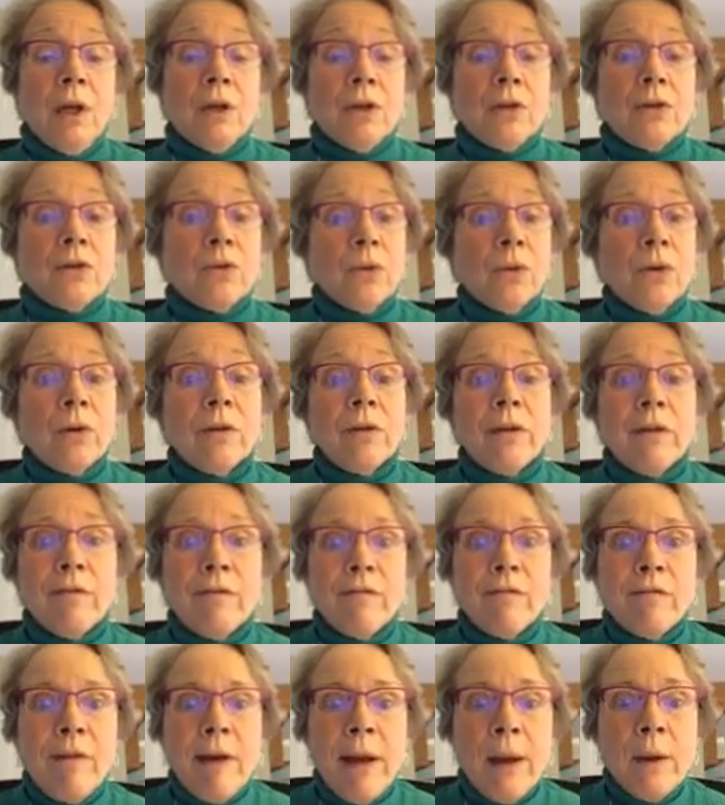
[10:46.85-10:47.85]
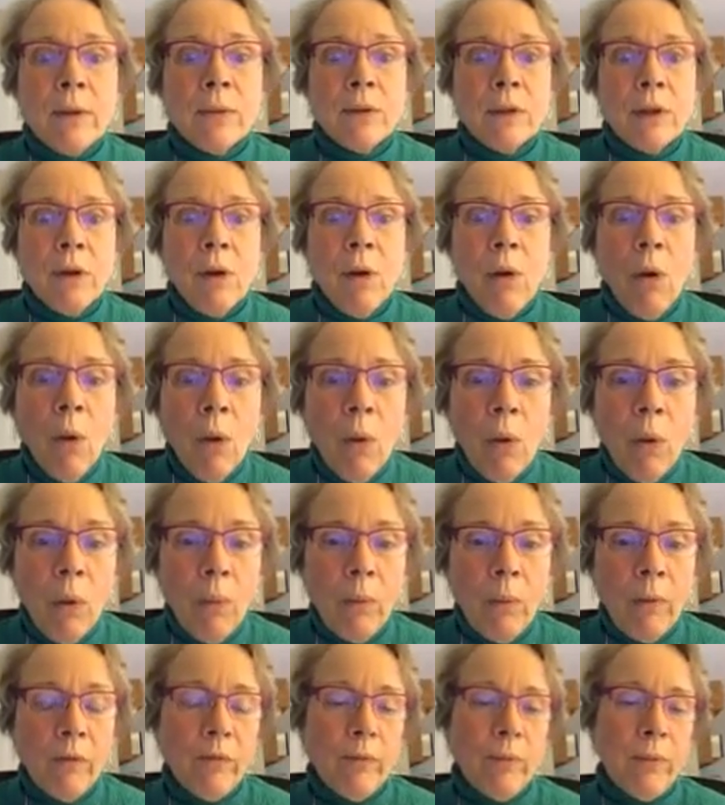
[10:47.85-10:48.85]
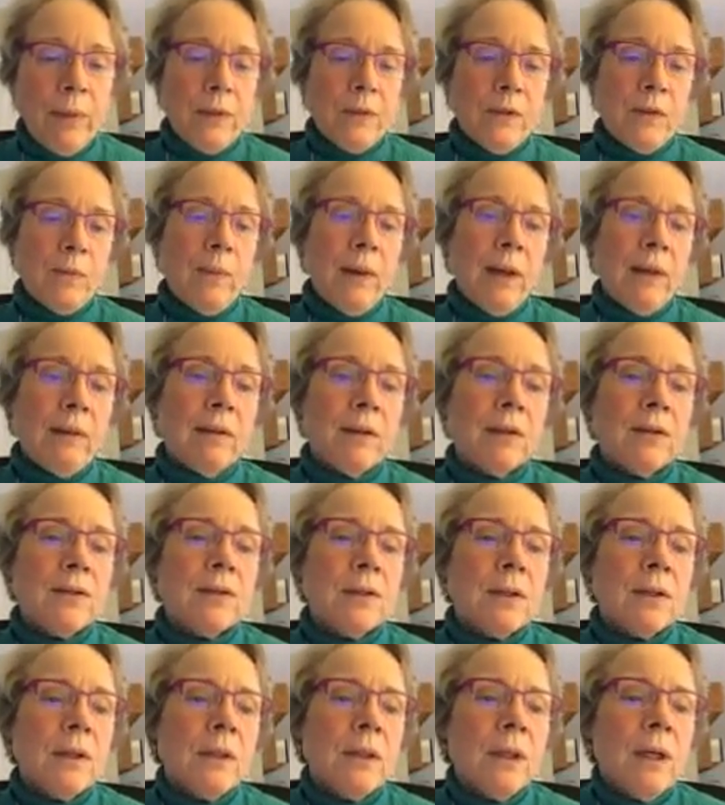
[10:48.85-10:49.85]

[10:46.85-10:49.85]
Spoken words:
sort of the founding home of mixed methods.